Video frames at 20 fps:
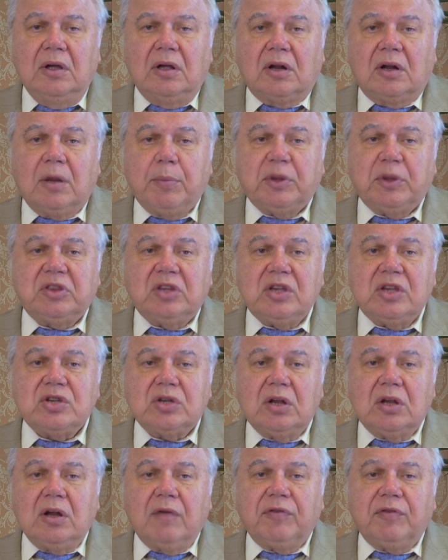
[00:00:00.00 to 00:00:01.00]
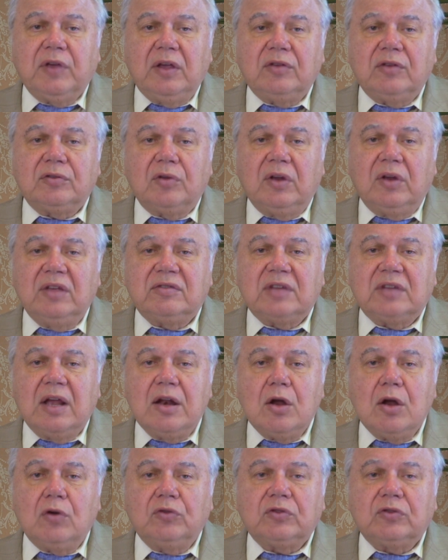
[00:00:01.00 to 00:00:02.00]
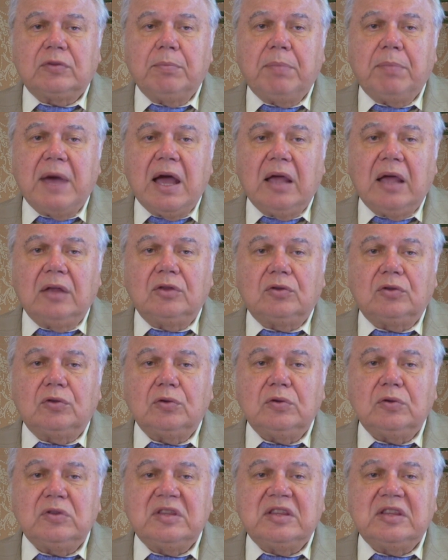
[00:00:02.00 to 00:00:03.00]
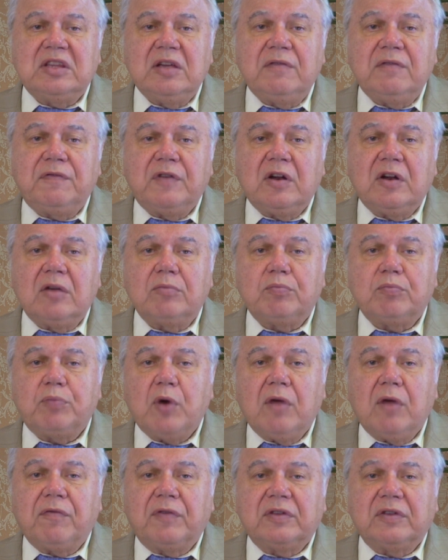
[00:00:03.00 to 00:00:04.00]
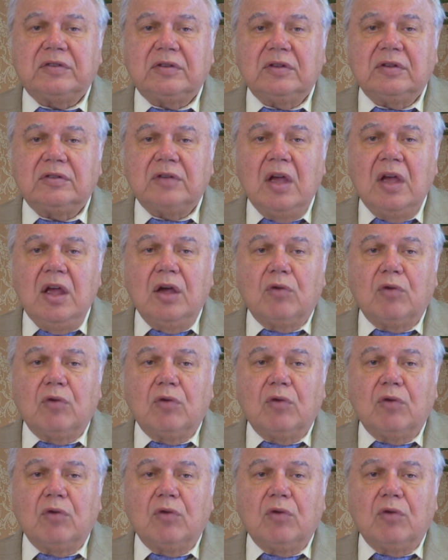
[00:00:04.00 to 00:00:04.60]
Repetition of history is announced by two different prophecies